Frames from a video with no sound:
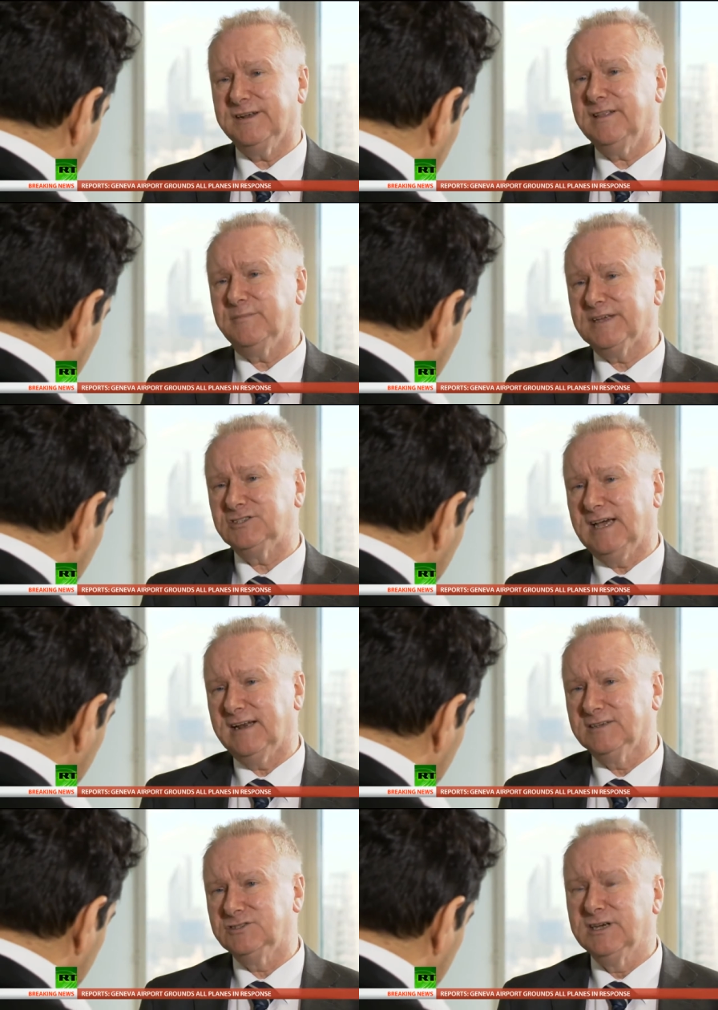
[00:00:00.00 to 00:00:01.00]
Another big
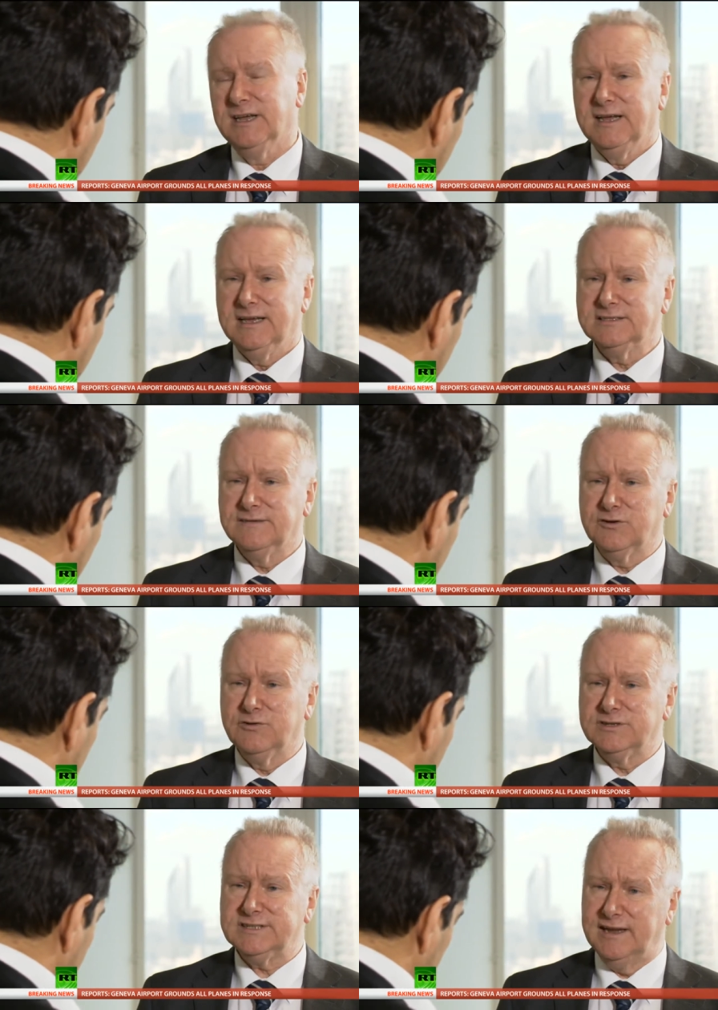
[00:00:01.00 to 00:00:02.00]
challenge is, of
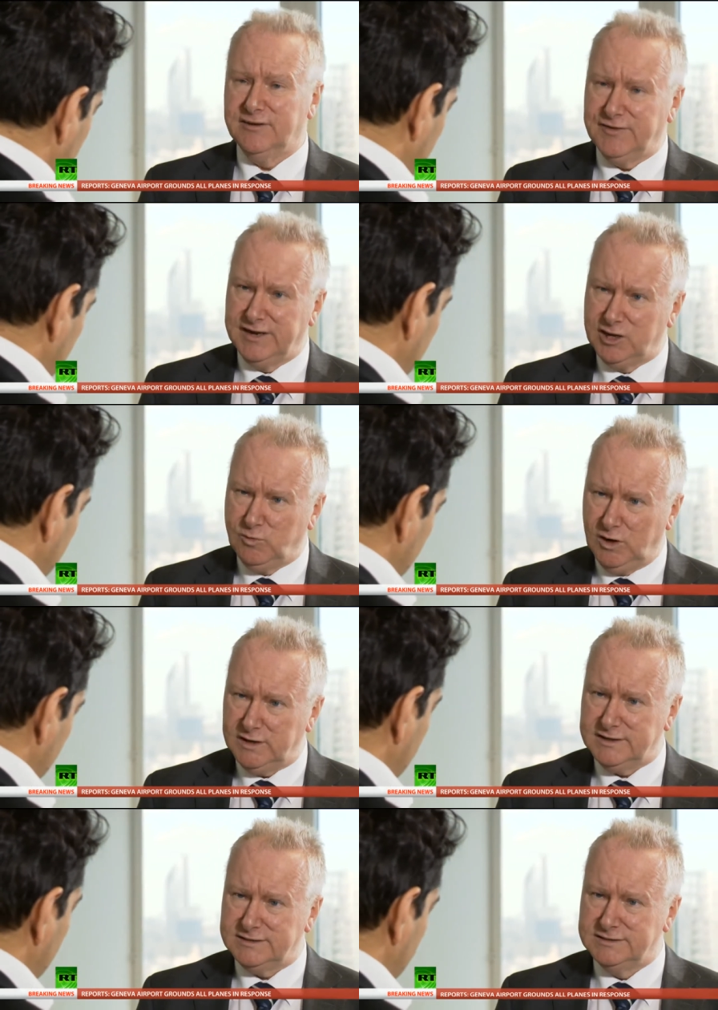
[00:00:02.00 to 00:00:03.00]
course, health
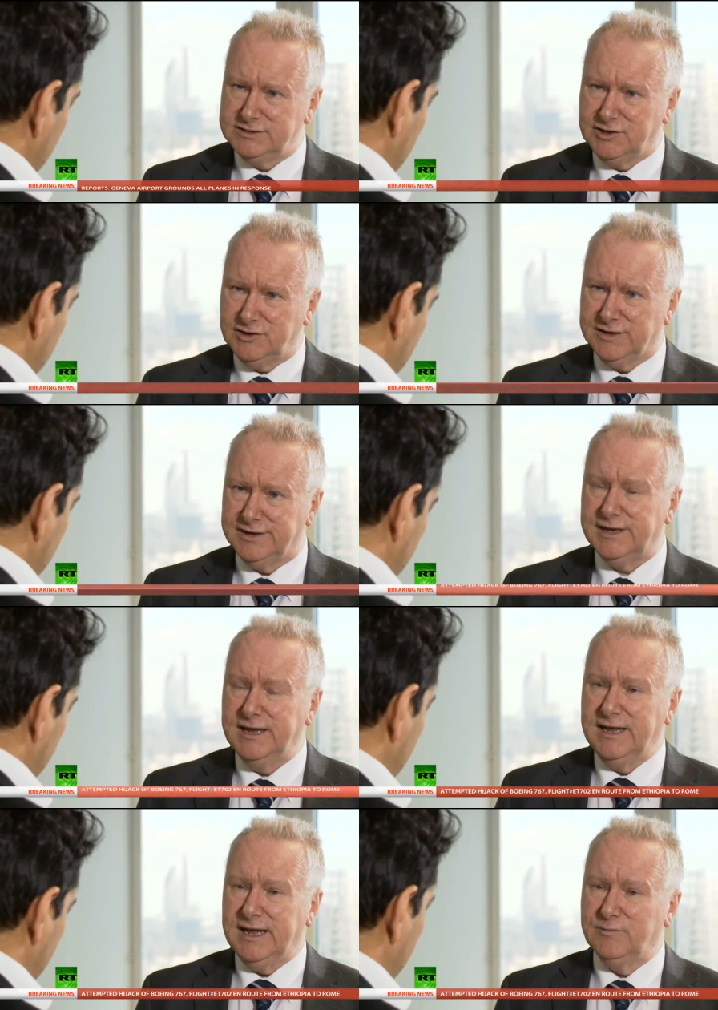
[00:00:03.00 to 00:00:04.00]
inequalities in Scotland.
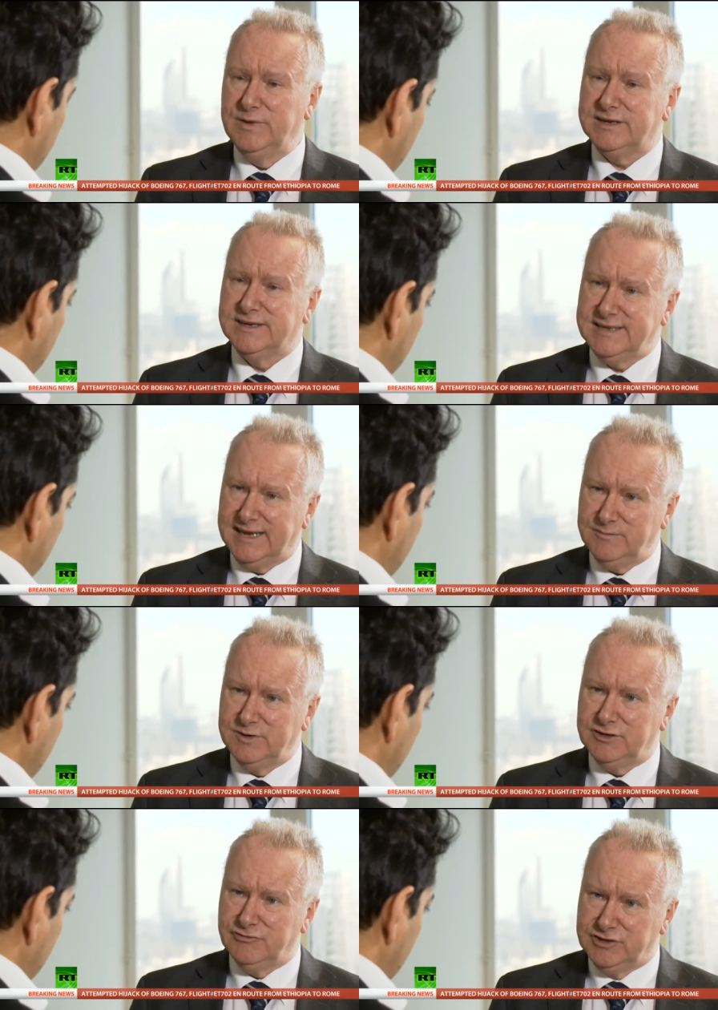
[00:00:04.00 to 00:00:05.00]
And we are
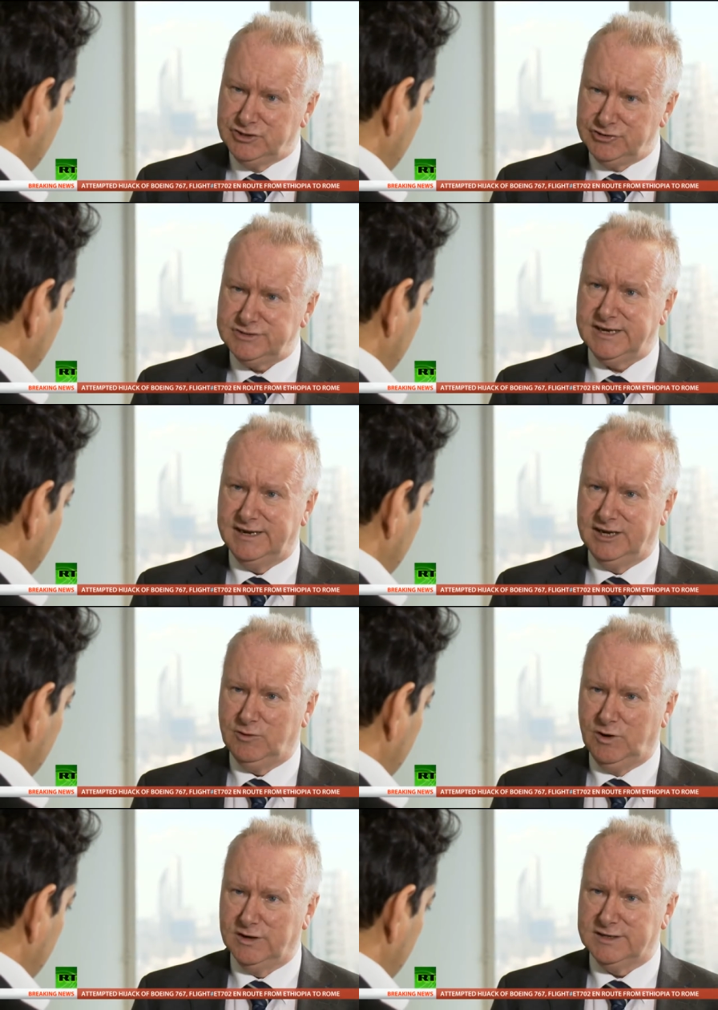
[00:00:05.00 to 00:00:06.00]
determined to reduce
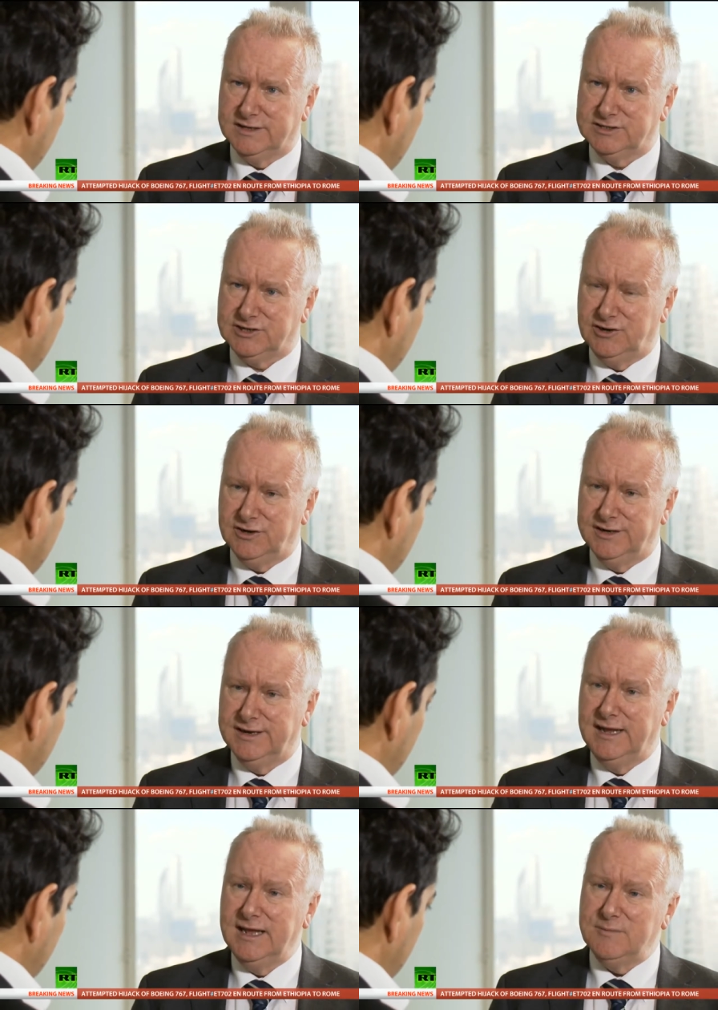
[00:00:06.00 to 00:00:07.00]
inequality in Scotland,
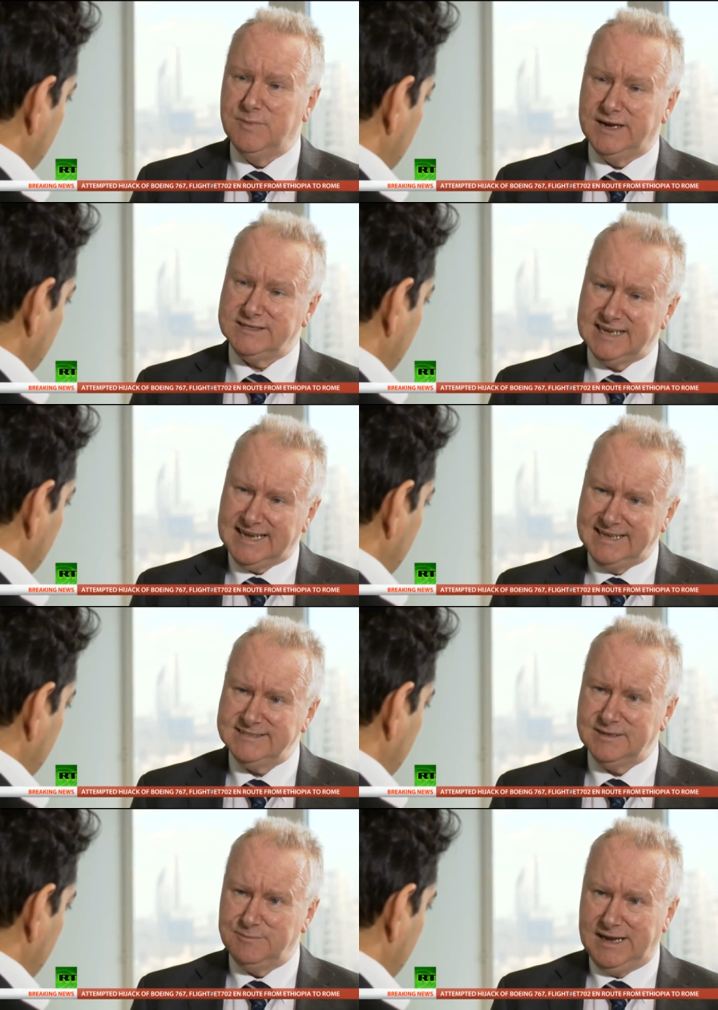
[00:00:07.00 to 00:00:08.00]
but it's
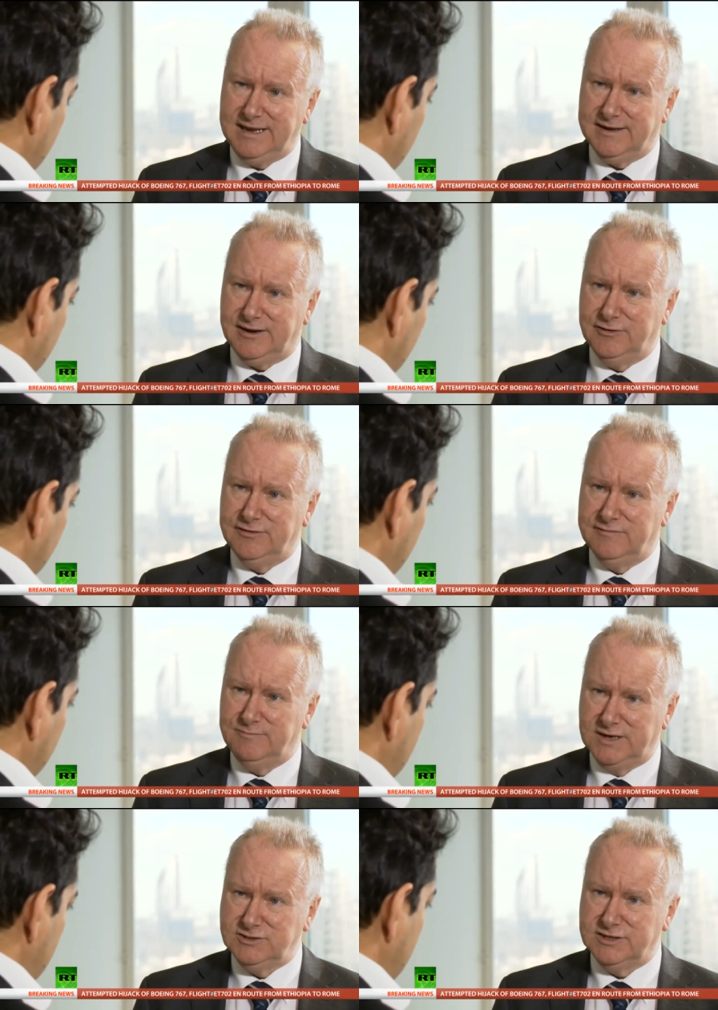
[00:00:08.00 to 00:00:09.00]
against a background of
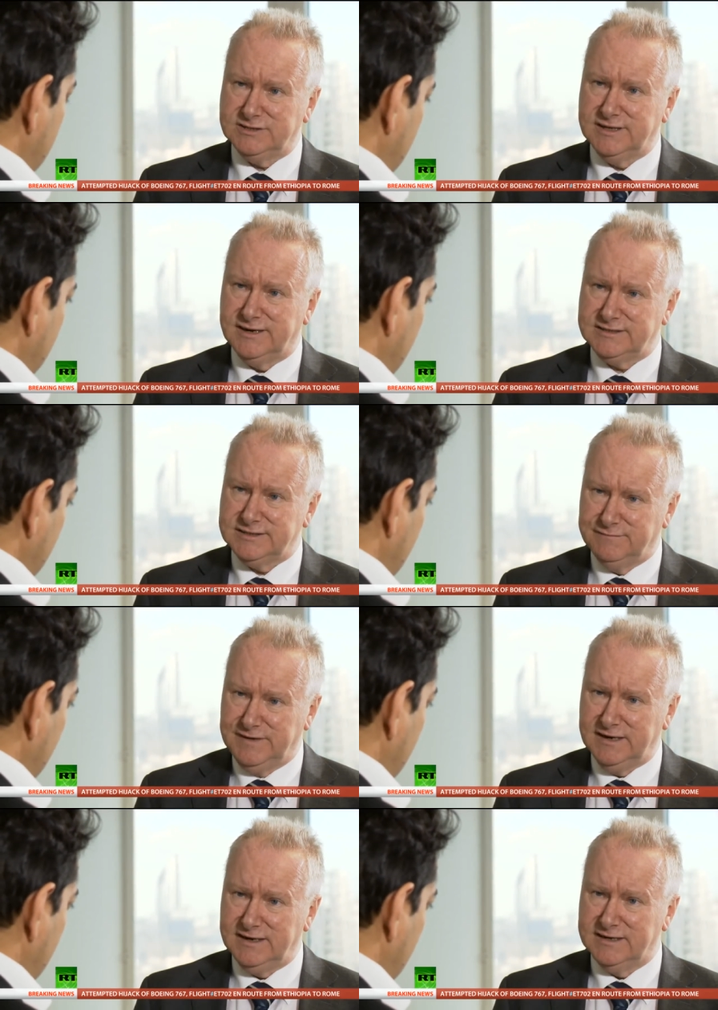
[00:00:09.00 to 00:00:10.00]
budgets that are
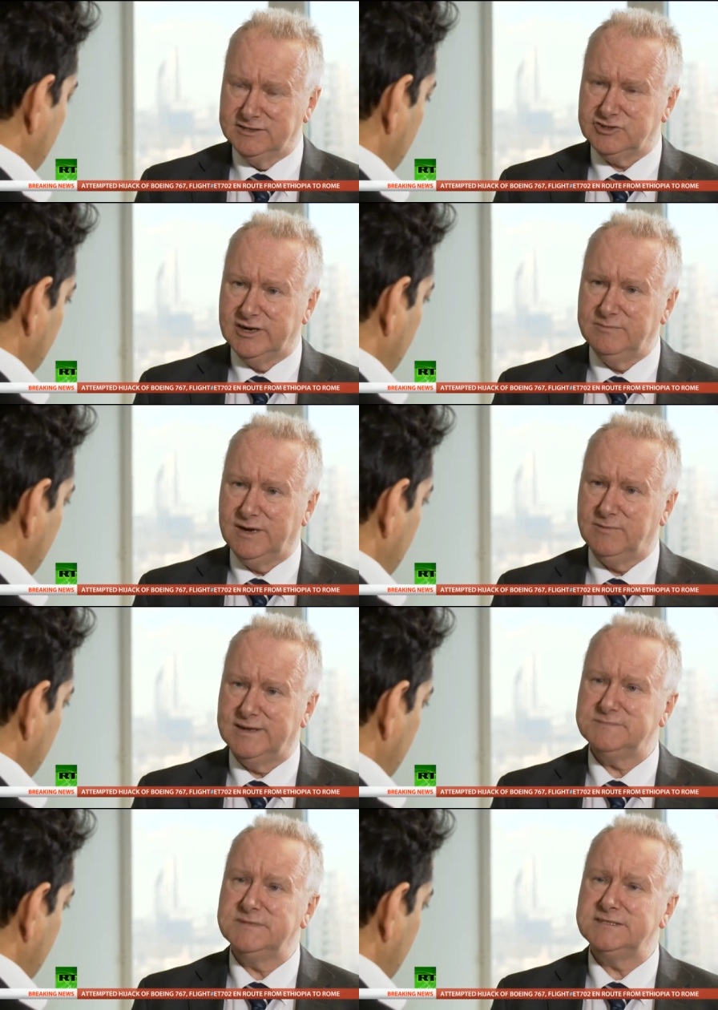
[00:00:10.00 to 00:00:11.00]
severely constrained by
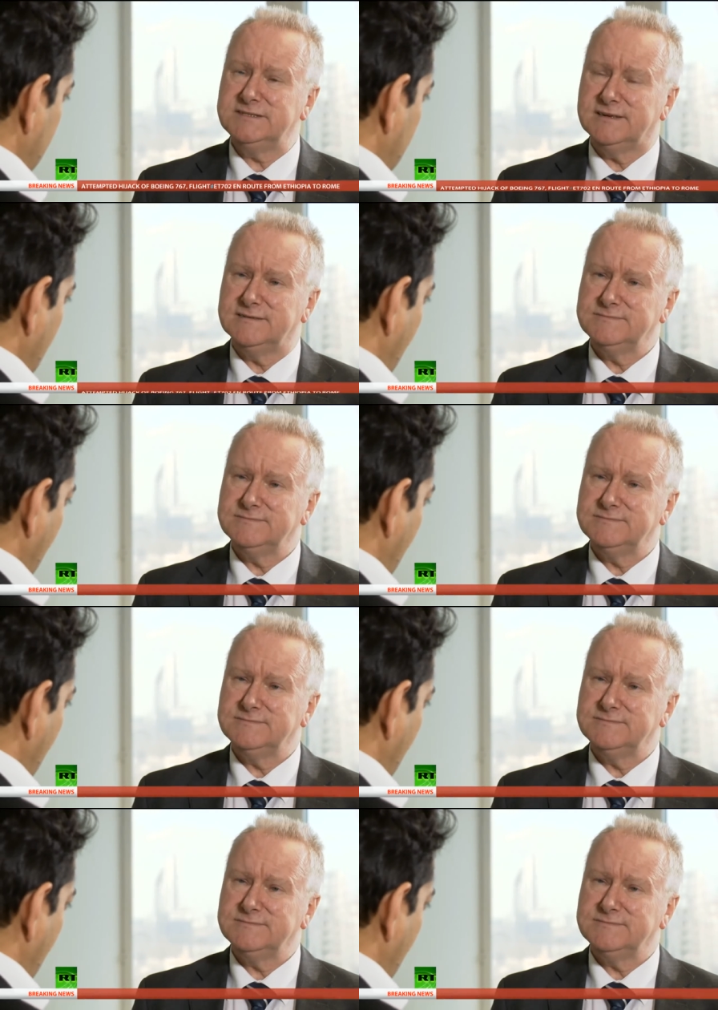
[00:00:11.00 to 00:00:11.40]
Westminster.